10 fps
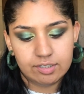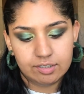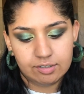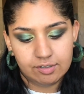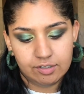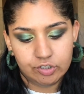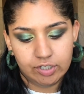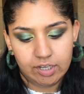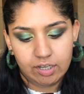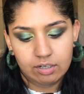This is in the
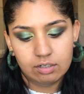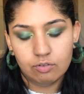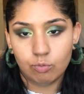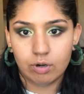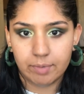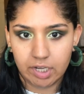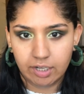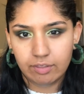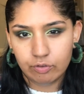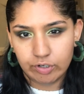shade Warm
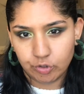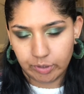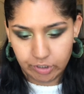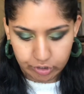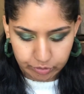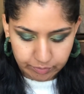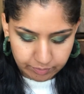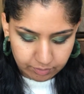Honey 322.